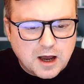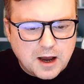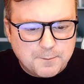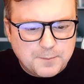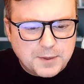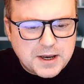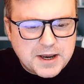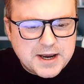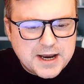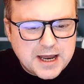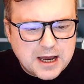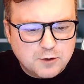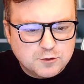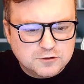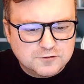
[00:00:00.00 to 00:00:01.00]
but
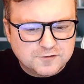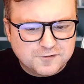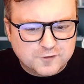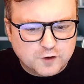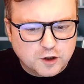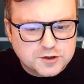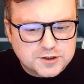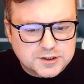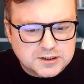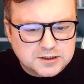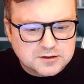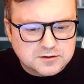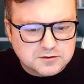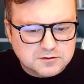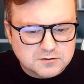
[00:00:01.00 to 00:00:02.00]
now you've
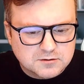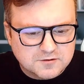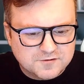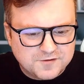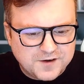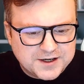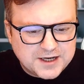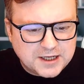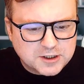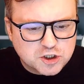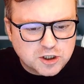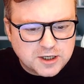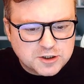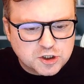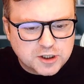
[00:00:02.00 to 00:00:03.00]
fronted
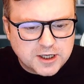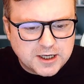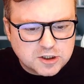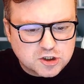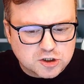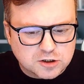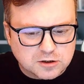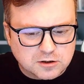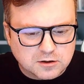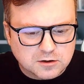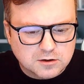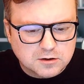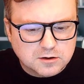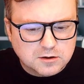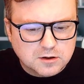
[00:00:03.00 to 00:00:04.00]
financial education.
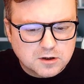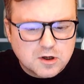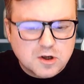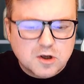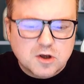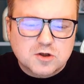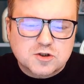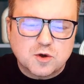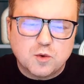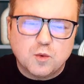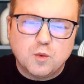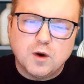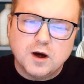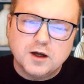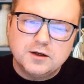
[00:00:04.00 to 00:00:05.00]
So
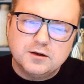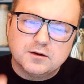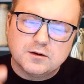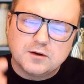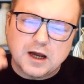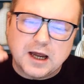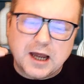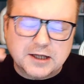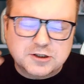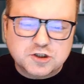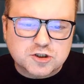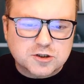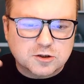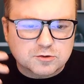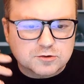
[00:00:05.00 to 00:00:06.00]
why, I
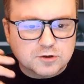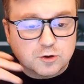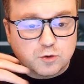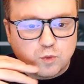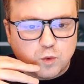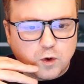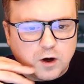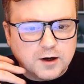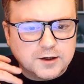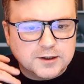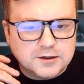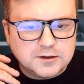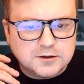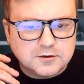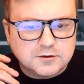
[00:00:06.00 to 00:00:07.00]
just don't know
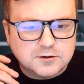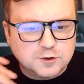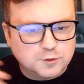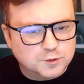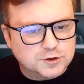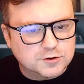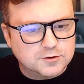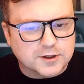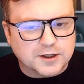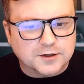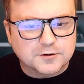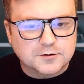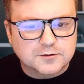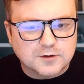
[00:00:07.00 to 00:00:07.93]
why you would do that.